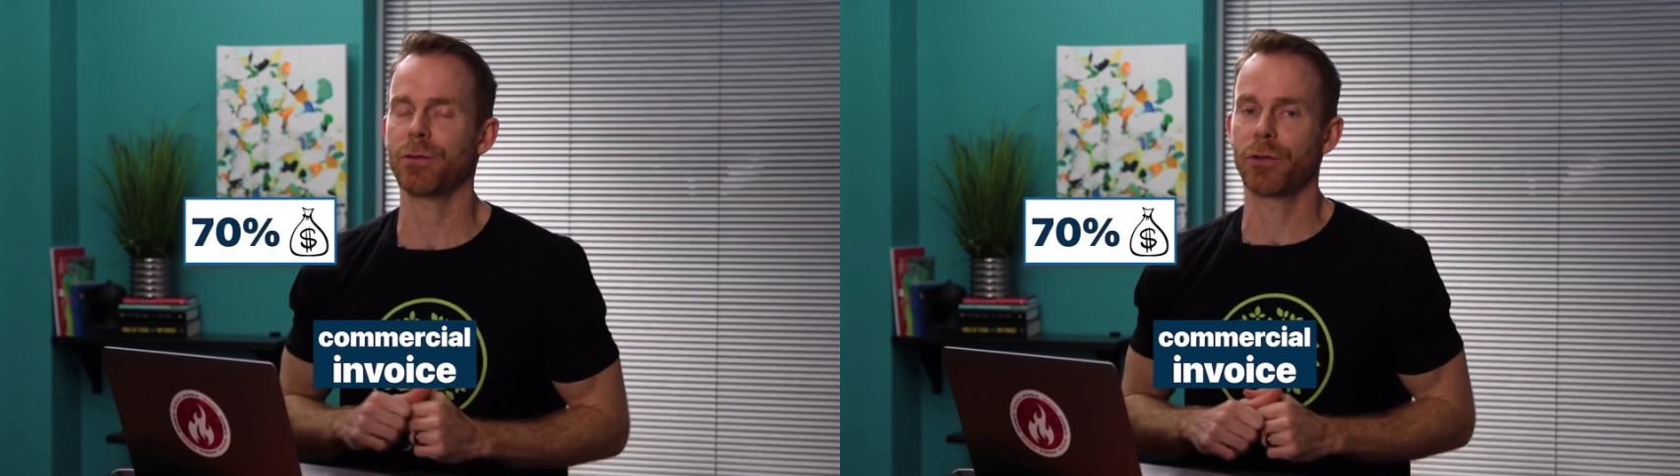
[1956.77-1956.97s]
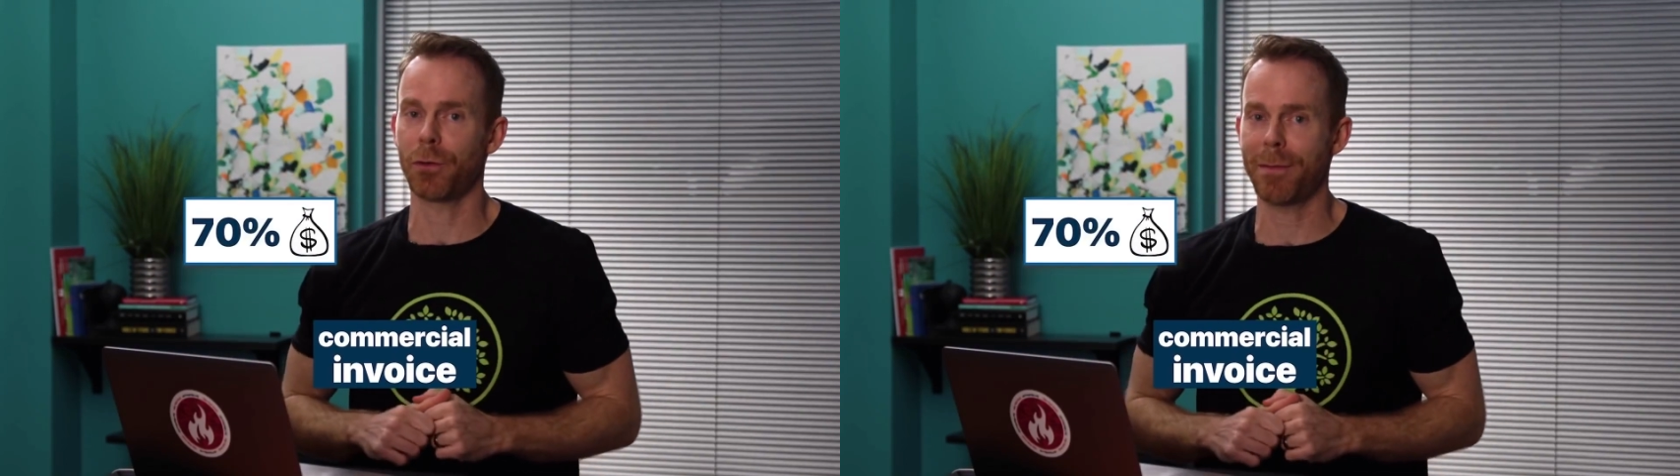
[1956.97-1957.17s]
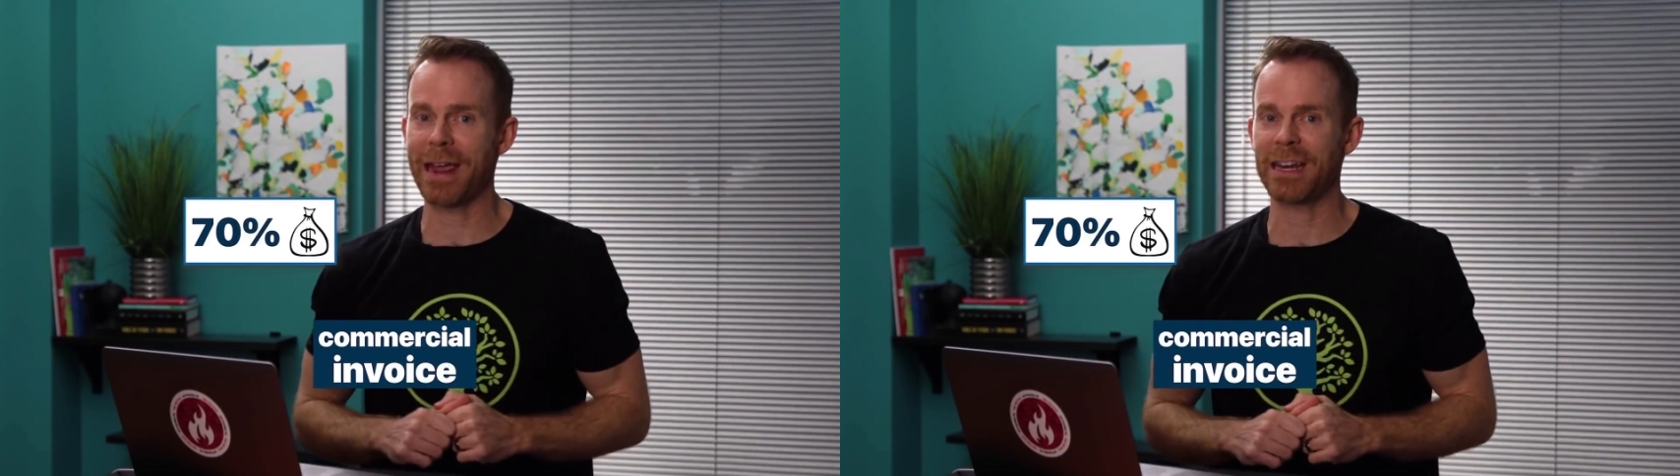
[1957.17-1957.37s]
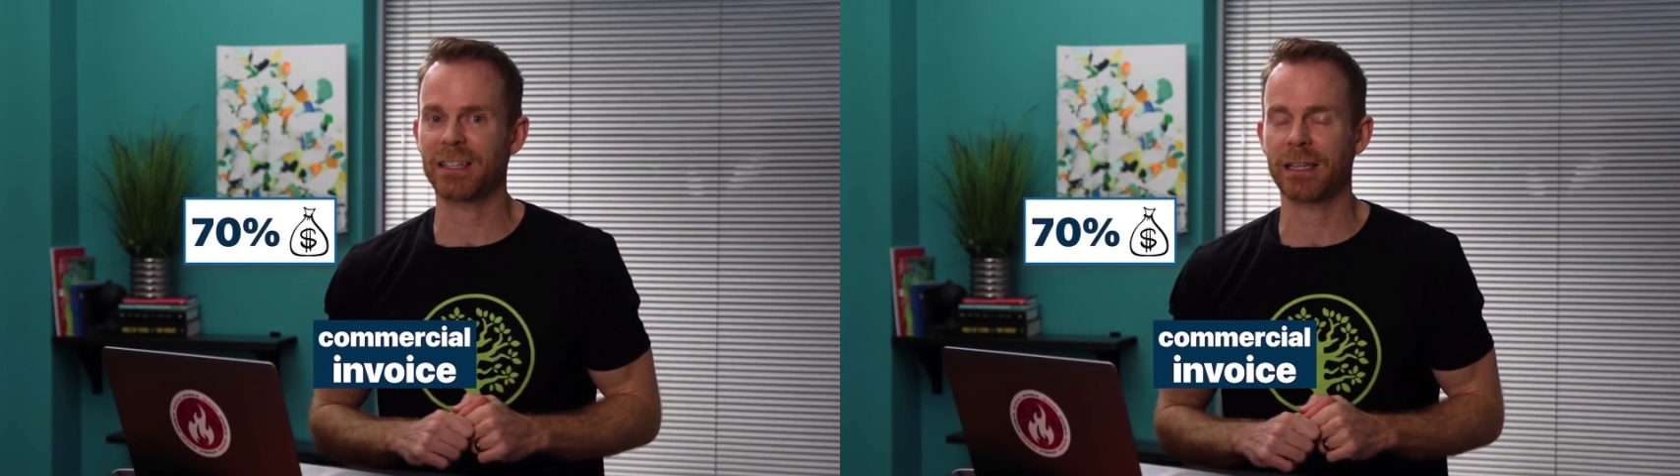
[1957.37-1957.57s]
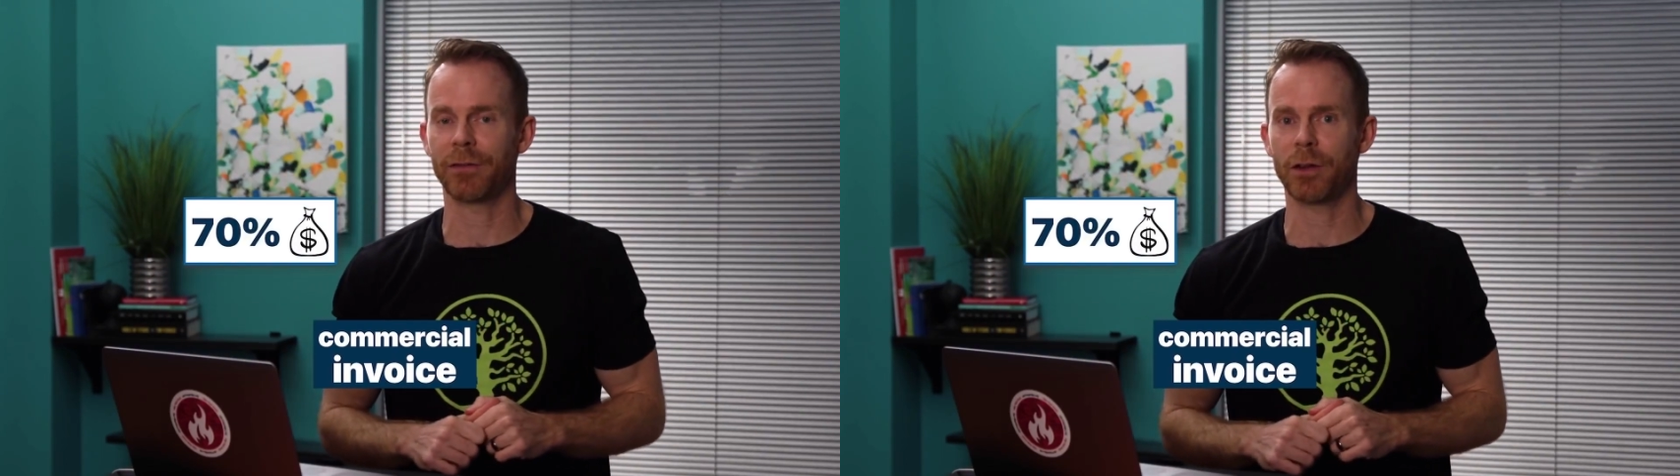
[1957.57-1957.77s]
the remaining
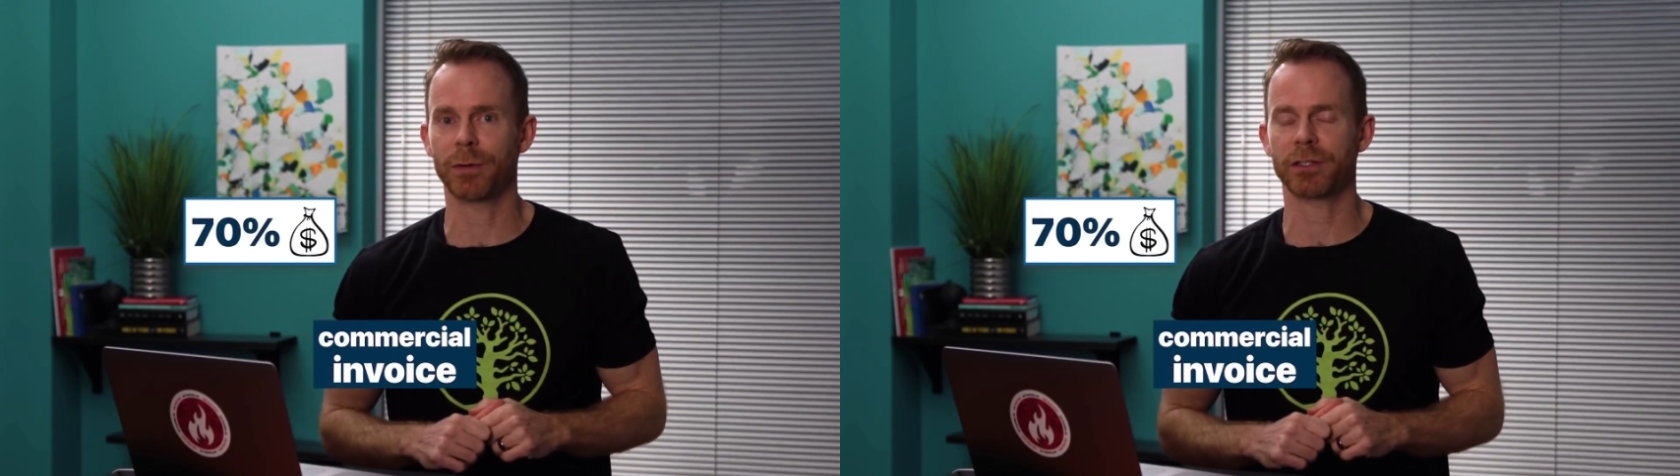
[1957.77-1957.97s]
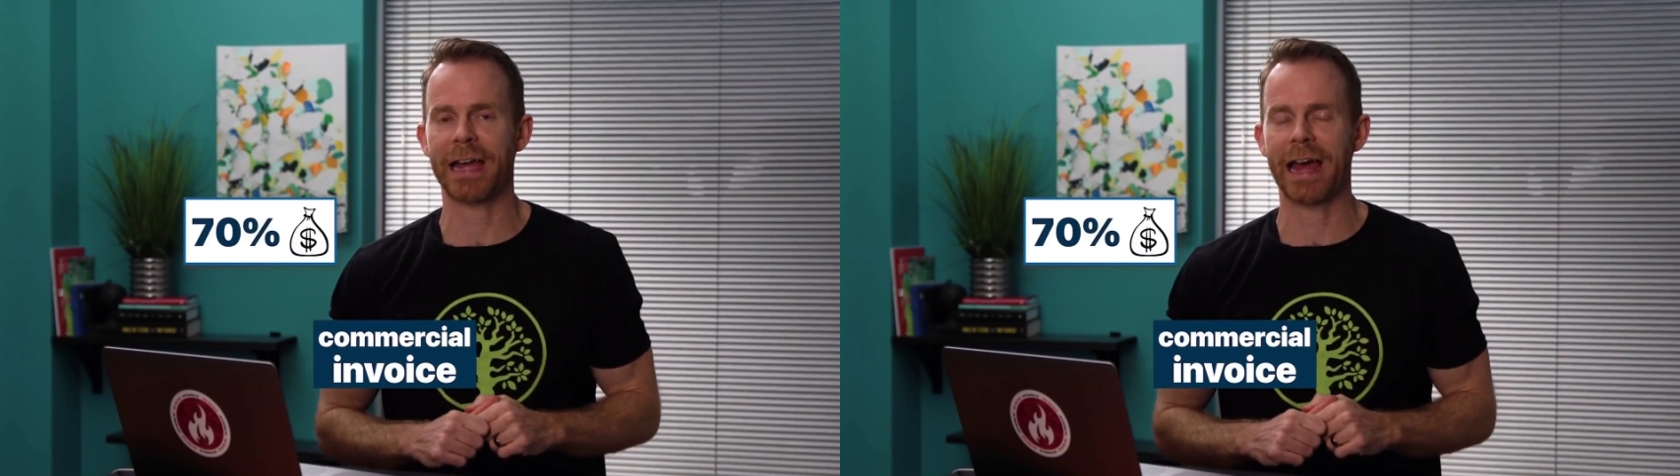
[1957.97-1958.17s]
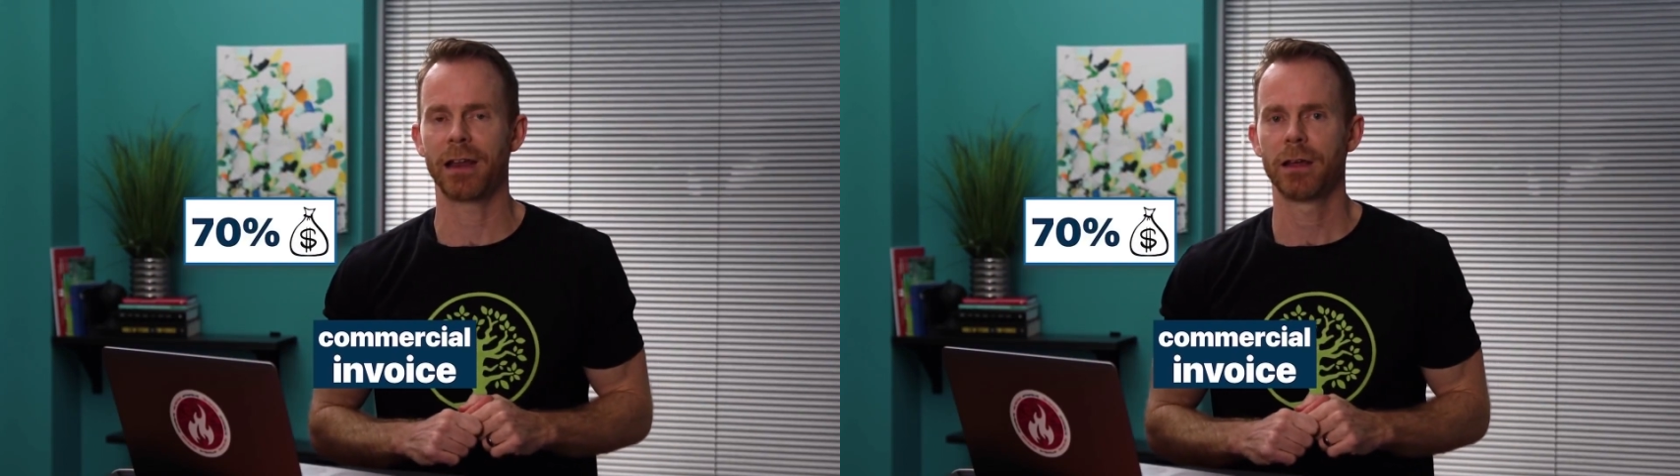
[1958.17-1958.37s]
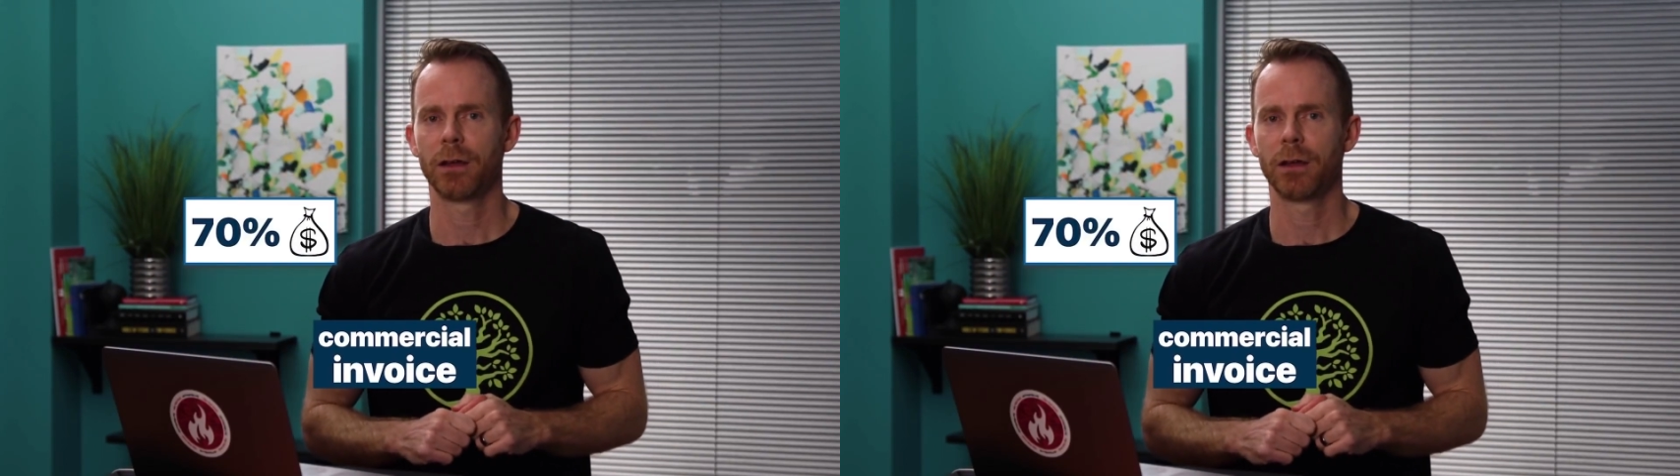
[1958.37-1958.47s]
70%.